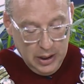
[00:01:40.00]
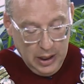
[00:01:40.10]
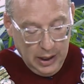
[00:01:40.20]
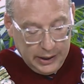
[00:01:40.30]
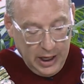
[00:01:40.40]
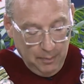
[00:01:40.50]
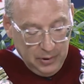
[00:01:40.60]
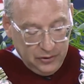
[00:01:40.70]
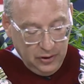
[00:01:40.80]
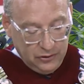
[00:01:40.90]
On
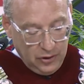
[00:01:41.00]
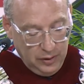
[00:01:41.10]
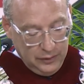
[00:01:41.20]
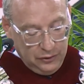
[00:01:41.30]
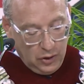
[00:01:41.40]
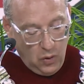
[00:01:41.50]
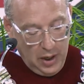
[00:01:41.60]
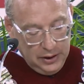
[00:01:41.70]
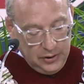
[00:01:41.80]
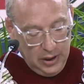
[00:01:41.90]
campus, he served as a
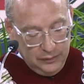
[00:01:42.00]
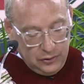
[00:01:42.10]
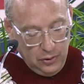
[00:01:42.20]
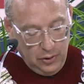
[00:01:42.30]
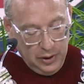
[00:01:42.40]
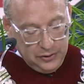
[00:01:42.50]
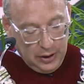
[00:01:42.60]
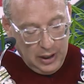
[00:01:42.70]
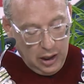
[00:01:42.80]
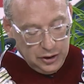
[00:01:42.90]
quantitative tutor and
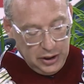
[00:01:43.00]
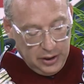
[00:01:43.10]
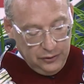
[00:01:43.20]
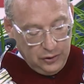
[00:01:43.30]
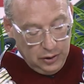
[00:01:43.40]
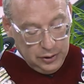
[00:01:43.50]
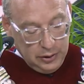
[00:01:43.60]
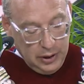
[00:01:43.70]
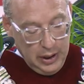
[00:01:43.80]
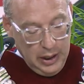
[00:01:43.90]
technology consultant
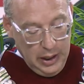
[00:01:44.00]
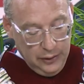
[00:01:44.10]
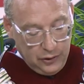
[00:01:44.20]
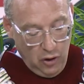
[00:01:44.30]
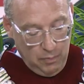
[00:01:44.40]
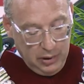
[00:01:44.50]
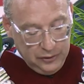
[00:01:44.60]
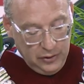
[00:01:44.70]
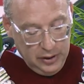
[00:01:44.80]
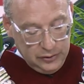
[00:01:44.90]
and as
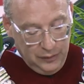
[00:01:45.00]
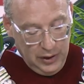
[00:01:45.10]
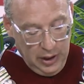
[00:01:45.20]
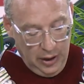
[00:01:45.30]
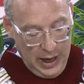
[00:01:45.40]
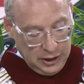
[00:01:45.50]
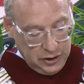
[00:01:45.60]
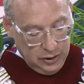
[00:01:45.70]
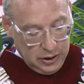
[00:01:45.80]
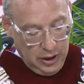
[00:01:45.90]
co-president of the
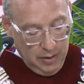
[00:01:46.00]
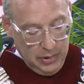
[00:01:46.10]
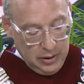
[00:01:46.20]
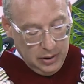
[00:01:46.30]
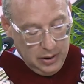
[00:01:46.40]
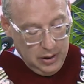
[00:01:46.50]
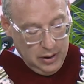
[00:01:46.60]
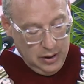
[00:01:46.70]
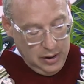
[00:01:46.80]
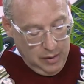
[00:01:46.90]
International Club.
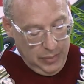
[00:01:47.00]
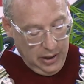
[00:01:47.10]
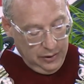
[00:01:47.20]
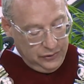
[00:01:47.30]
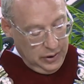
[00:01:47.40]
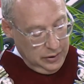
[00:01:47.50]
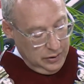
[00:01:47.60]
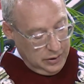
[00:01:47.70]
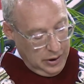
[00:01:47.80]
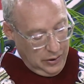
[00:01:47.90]

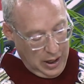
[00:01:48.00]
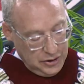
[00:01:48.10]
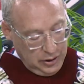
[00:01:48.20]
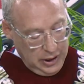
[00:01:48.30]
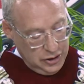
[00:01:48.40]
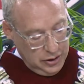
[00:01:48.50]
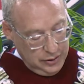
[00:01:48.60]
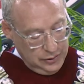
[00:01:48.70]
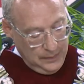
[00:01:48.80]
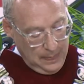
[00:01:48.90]
Peterson, congratulations